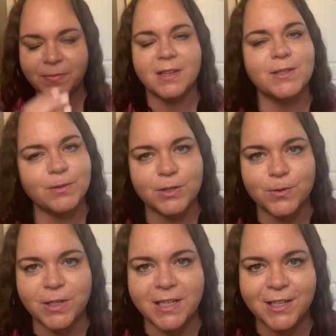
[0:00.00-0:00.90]
This one's
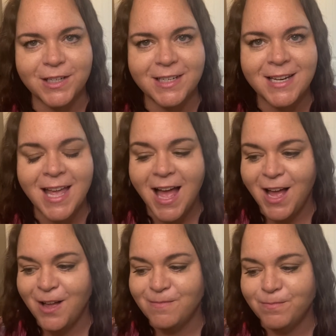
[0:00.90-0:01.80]
really good.
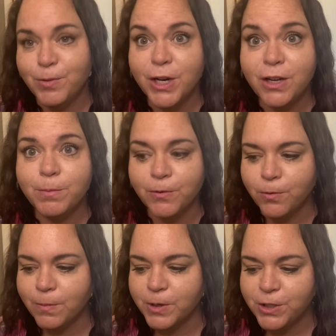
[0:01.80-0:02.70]
Pretty good
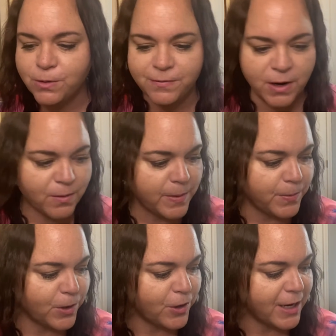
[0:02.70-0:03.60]
performer too, if I
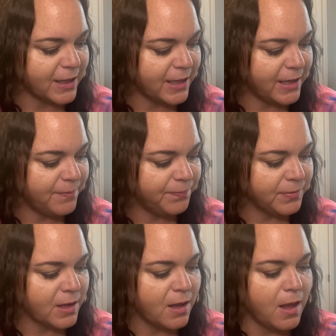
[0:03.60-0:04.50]
remember correctly.
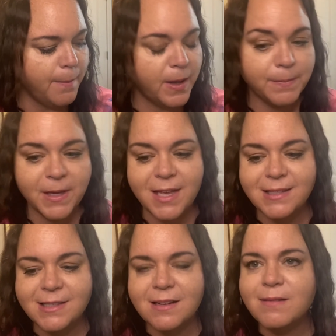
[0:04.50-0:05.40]
Pumpkin
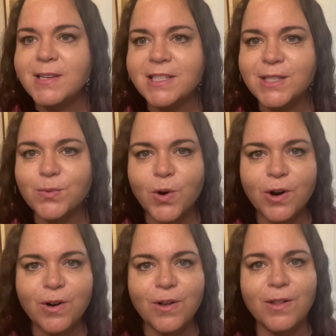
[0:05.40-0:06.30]
Cinnamon
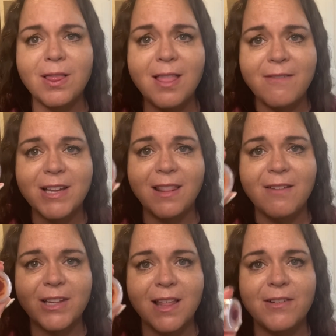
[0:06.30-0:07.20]
Swirl. Love it, love
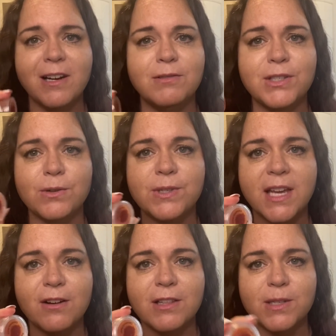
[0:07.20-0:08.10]
it, love it. And I was so
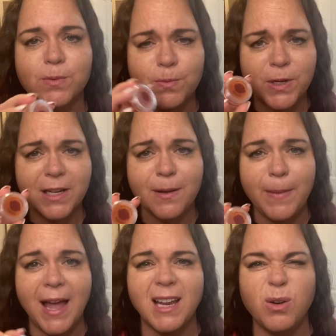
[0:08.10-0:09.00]
scared this one wouldn't come
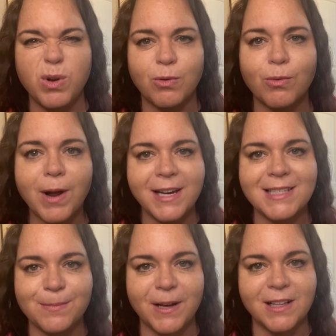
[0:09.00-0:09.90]
back and it went right
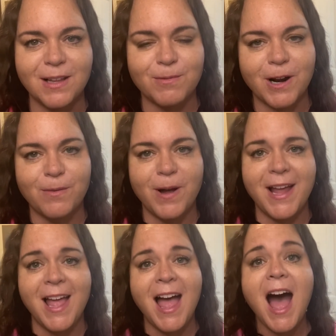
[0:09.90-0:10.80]
into my club right
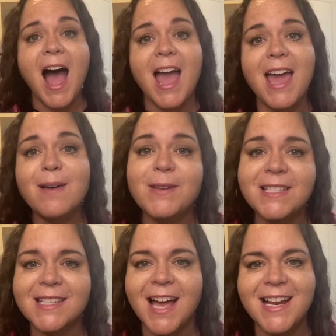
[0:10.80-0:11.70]
away. I am
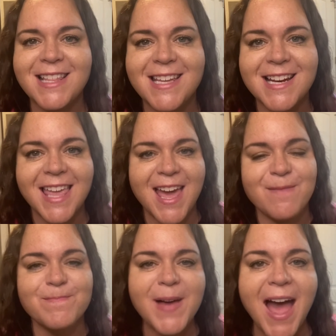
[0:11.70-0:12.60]
excited that it
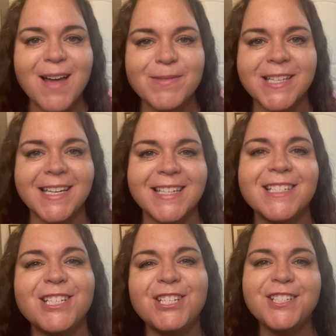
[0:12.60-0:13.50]
came back because I get
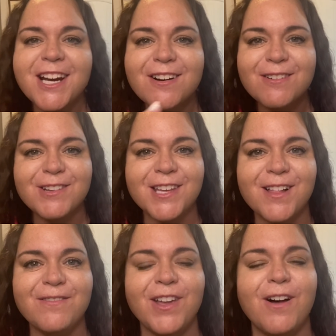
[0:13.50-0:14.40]
to share it with all
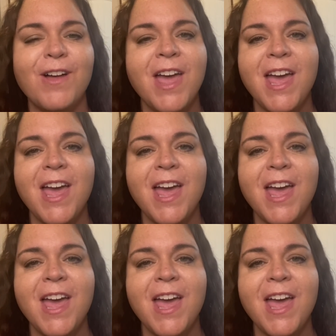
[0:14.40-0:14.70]
of y'all.